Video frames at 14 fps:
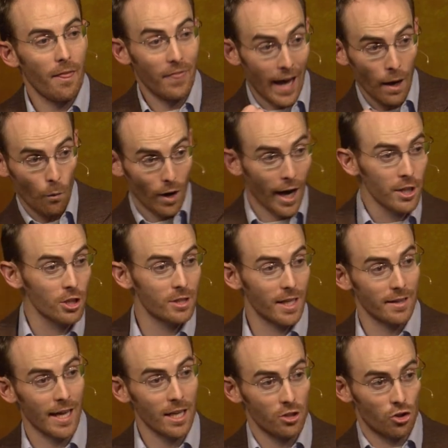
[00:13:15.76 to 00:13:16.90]
That, what I just
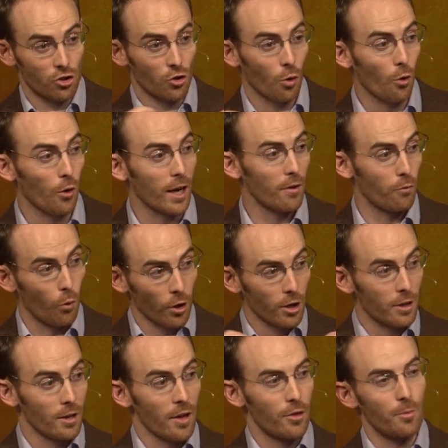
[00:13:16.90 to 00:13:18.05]
did, that story of where
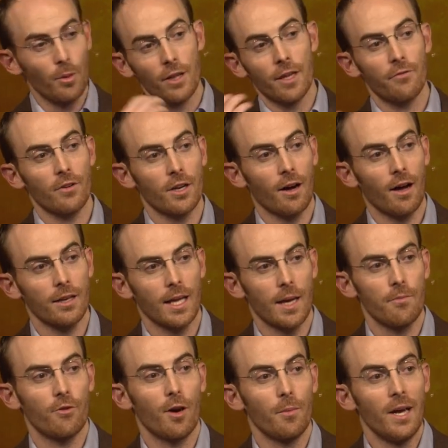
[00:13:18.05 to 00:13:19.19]
belief in God came
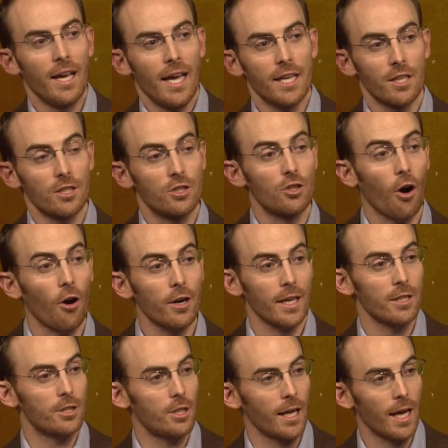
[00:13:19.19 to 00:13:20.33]
from, is a dark
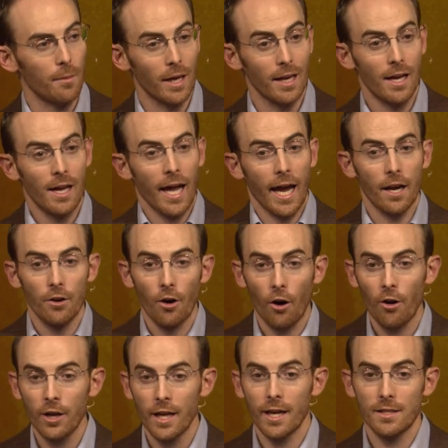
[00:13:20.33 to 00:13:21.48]
enchantment, and
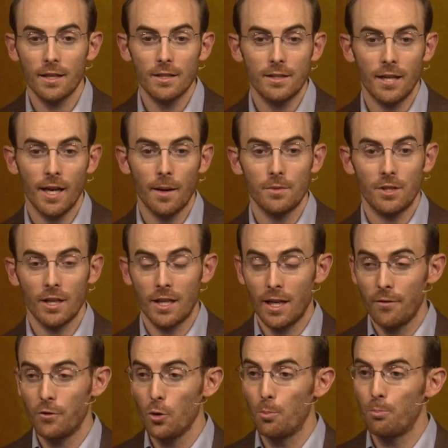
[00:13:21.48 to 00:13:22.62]
Narnia is an attempt to
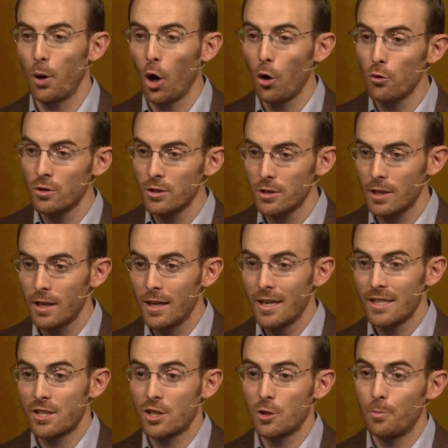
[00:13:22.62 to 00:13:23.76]
give you potent
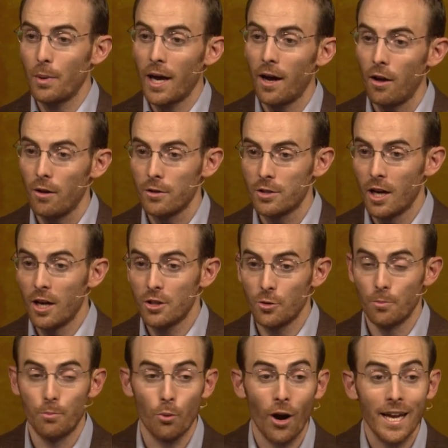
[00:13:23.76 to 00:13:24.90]
spells to
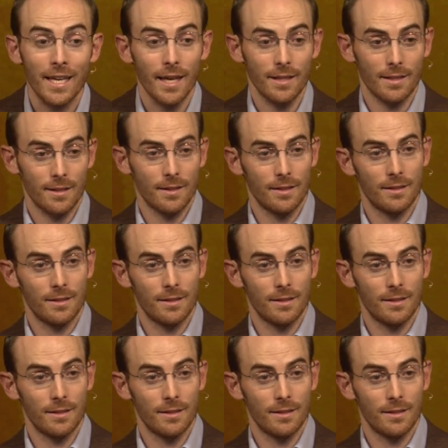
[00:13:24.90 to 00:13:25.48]
break it.